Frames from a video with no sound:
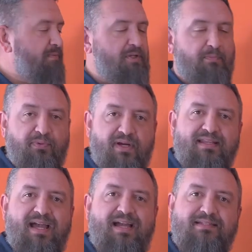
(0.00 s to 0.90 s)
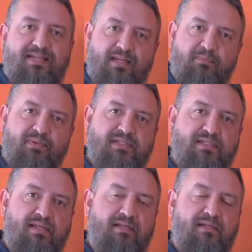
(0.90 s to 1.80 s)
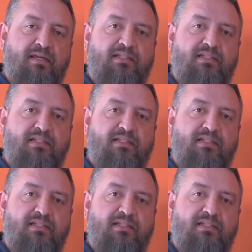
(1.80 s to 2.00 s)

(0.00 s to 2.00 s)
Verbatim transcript: to bring that 10%,